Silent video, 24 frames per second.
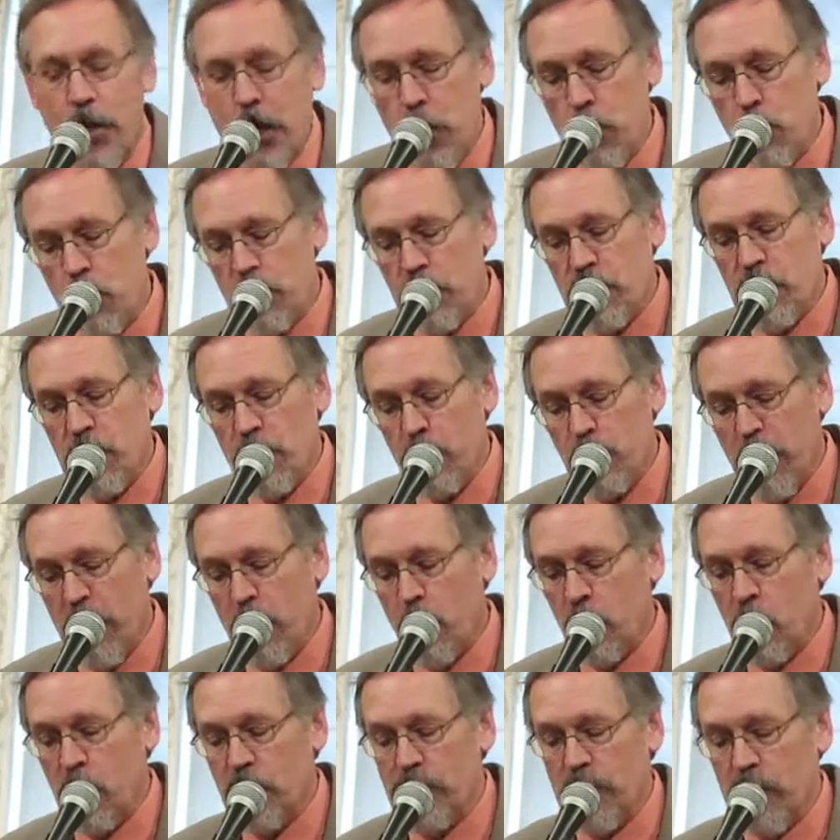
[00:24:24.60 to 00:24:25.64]
And what she
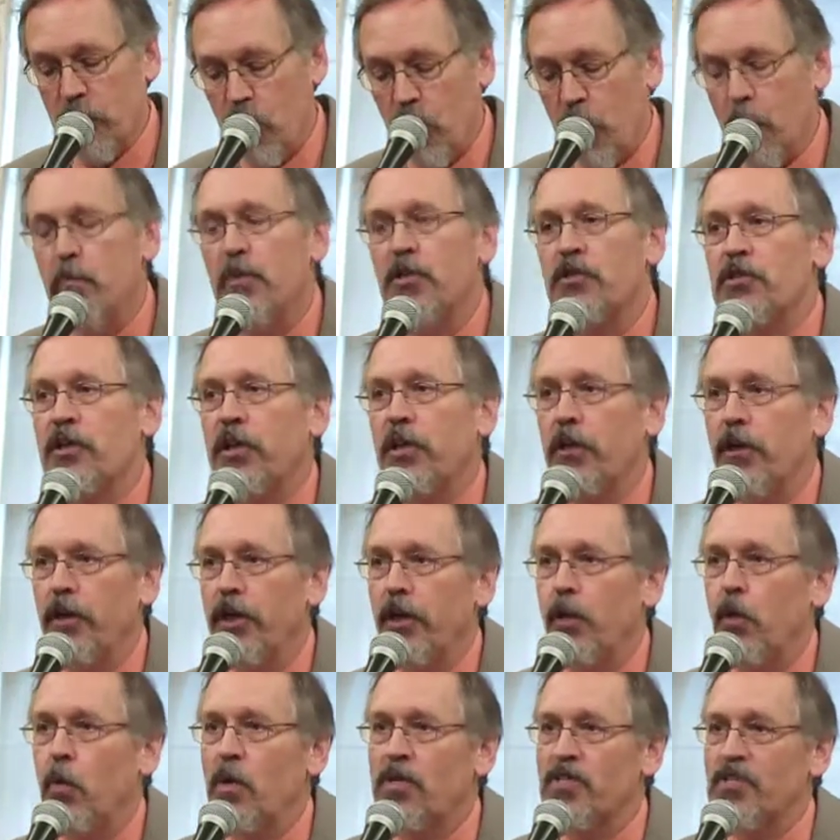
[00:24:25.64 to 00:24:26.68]
meant was that our missing
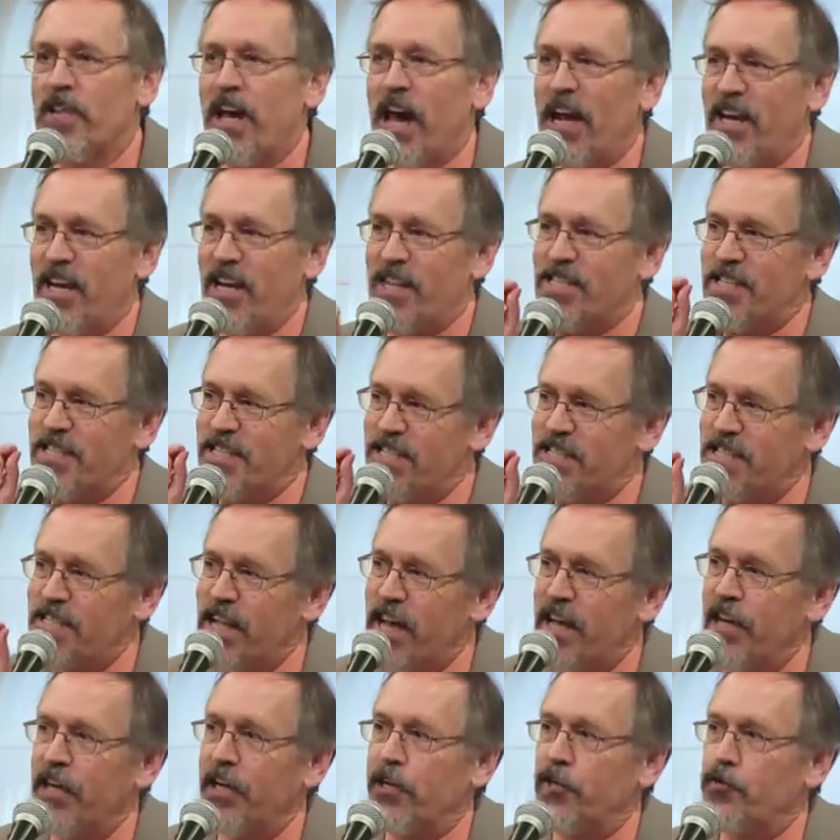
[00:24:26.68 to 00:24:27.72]
link was that
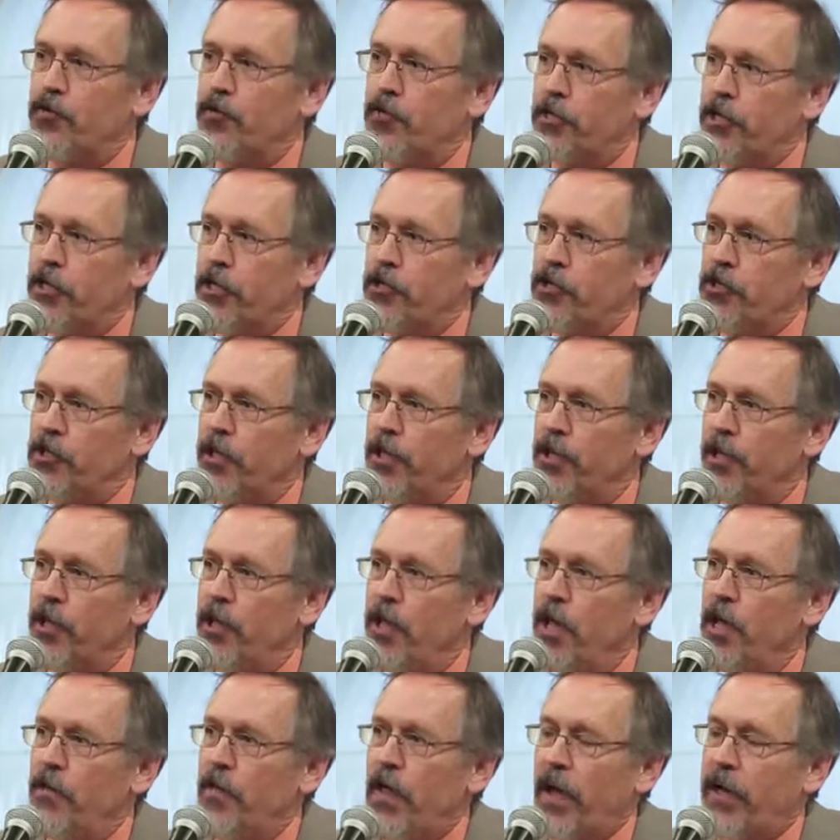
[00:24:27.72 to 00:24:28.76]
aesthetic tradition,
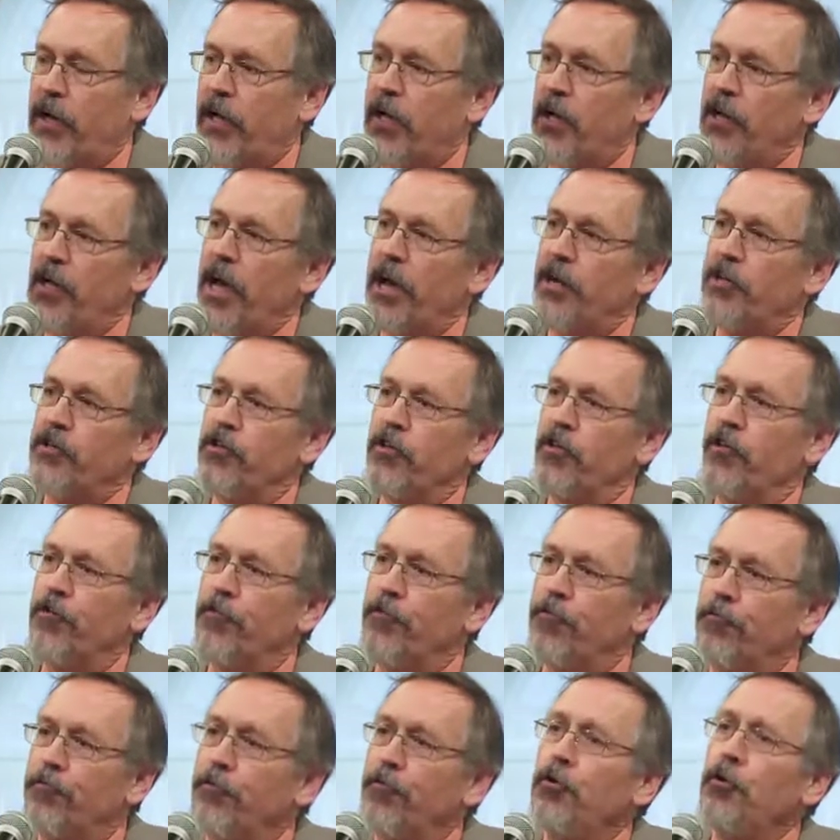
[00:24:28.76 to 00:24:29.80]
that connection
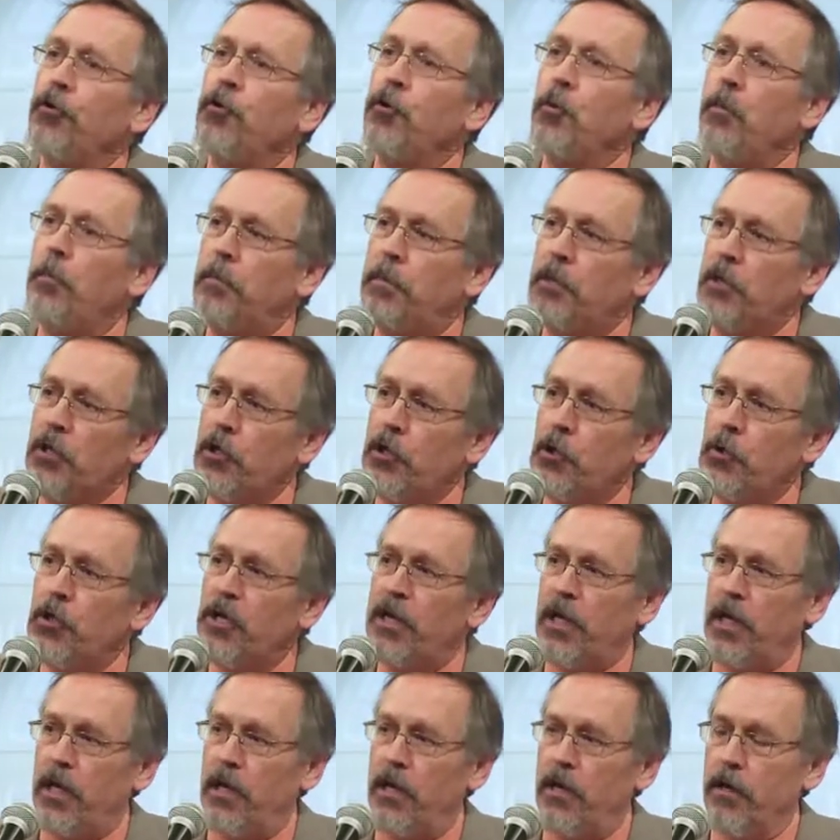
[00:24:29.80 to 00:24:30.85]
through
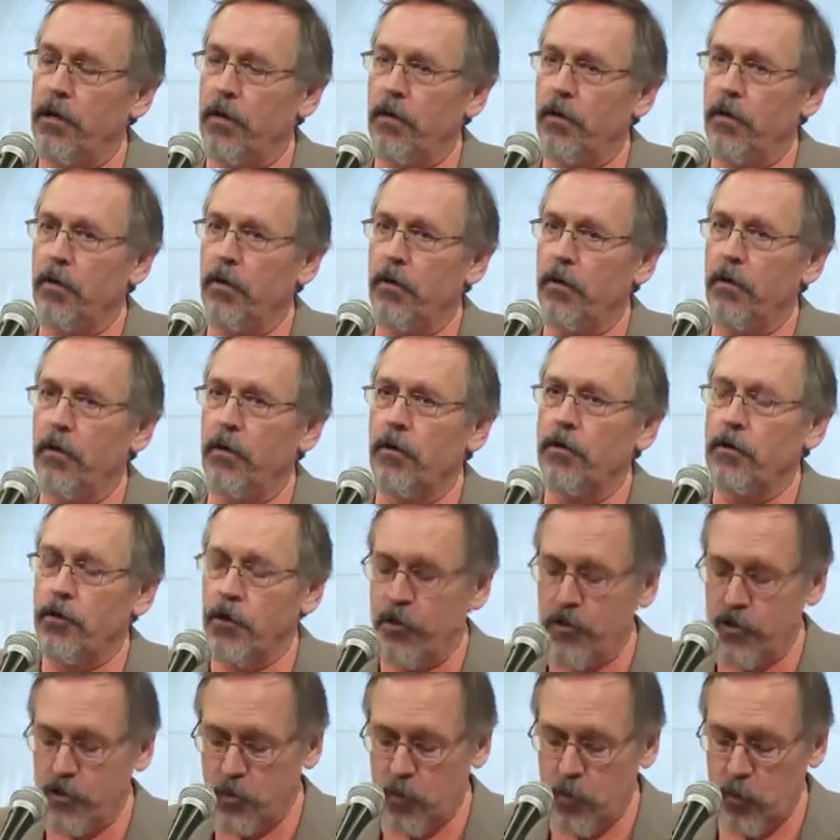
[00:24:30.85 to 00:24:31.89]
beauty to
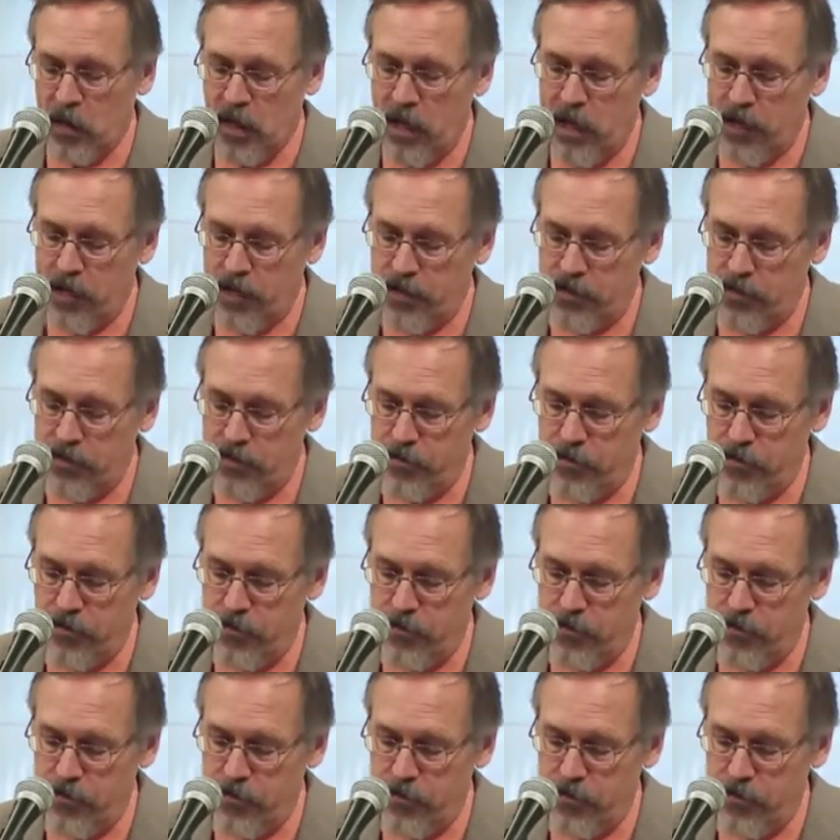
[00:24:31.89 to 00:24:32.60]
this planet.